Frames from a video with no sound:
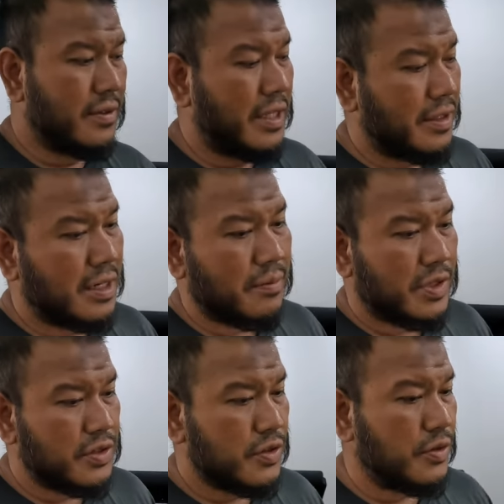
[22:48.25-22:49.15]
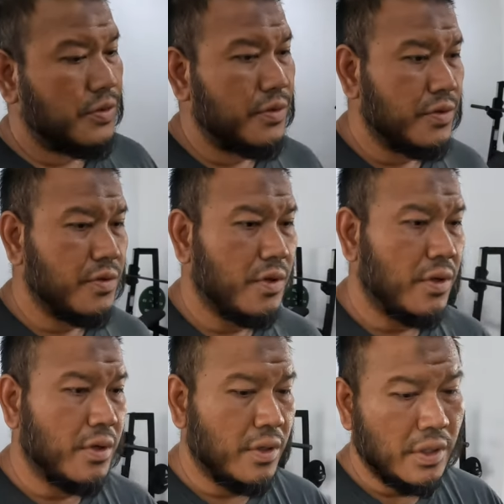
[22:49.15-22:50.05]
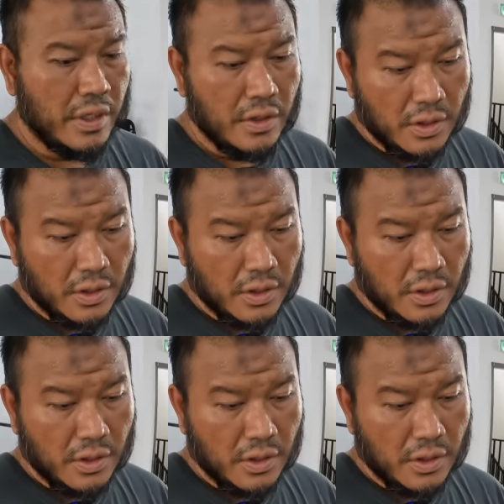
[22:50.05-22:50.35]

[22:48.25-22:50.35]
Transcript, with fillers: tightened up the screws on